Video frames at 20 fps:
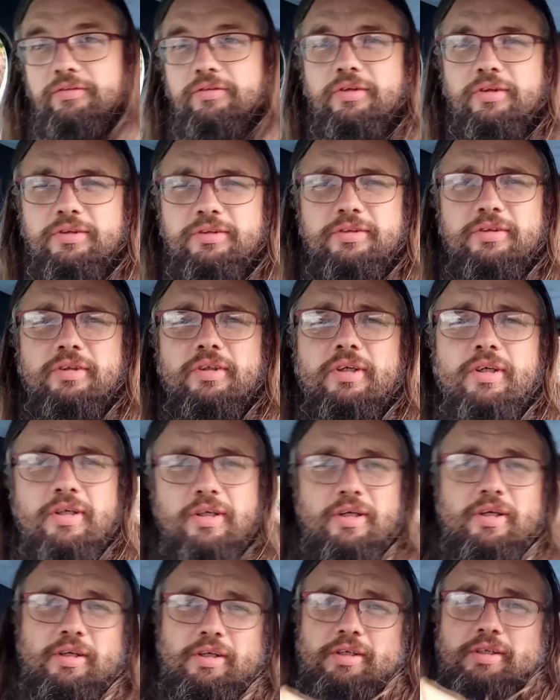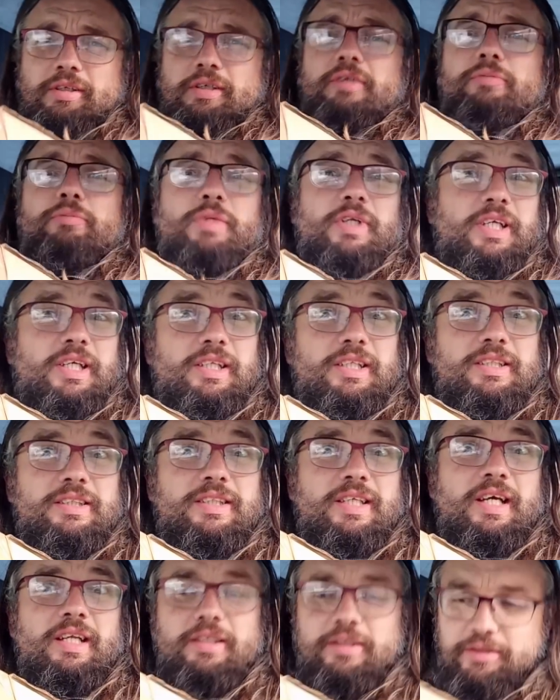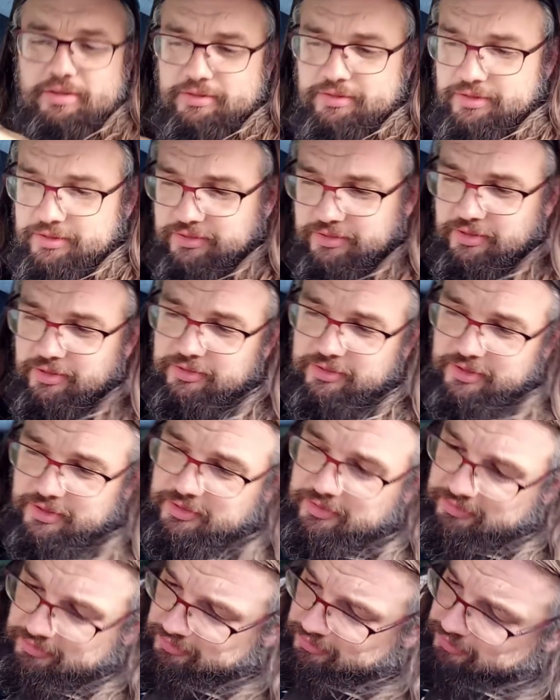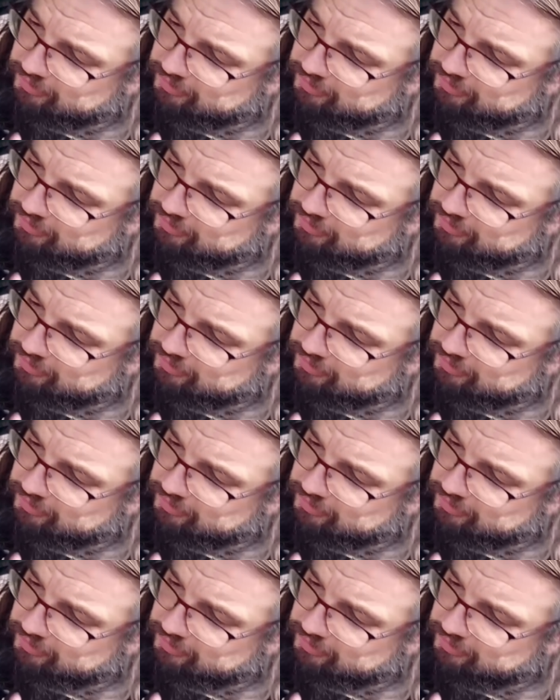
right, better get these calendars inside then.